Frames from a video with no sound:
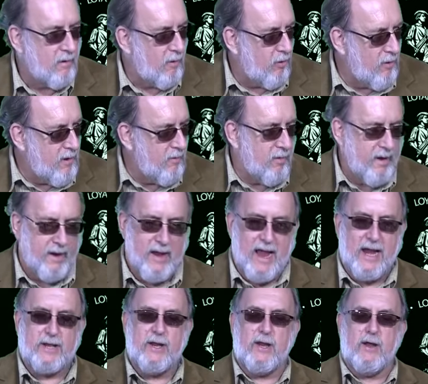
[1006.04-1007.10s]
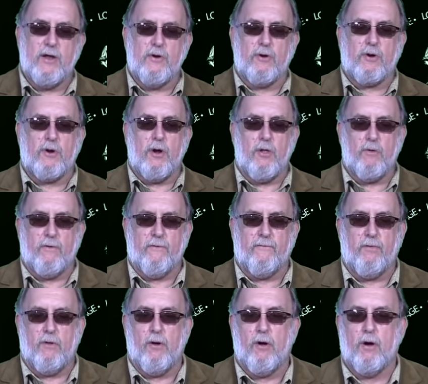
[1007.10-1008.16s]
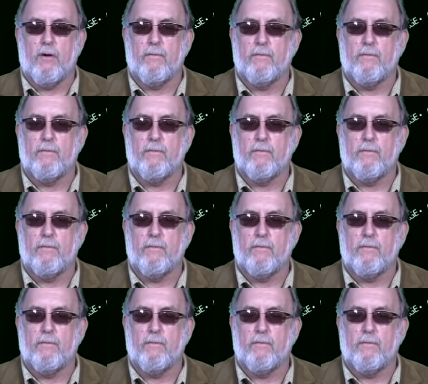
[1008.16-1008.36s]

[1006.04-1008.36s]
Clearly acting under color of law.